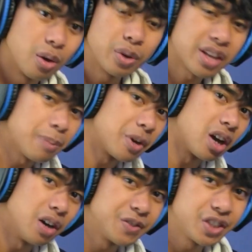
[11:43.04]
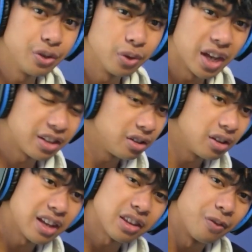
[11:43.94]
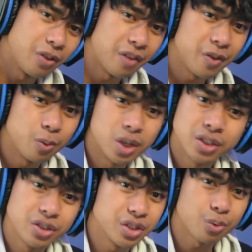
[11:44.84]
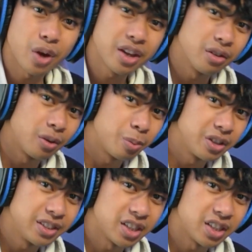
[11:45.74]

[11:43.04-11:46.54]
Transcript: What type of cuffs do you like? Do you like the fluffy ones or just regular police